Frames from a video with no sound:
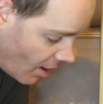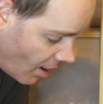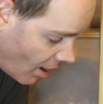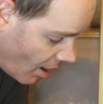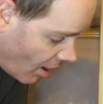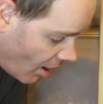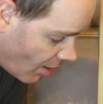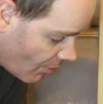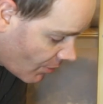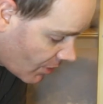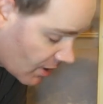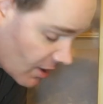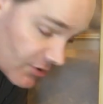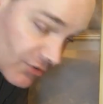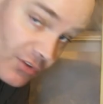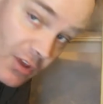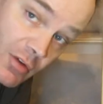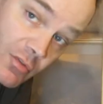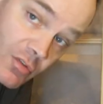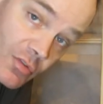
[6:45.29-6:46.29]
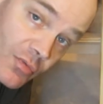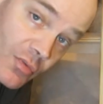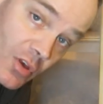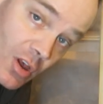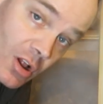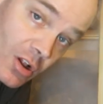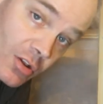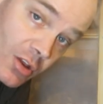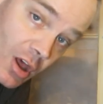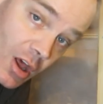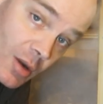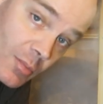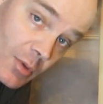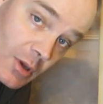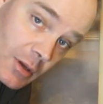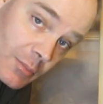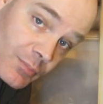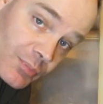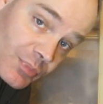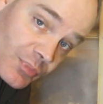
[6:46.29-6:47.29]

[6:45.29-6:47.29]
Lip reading: and it's never failed on me.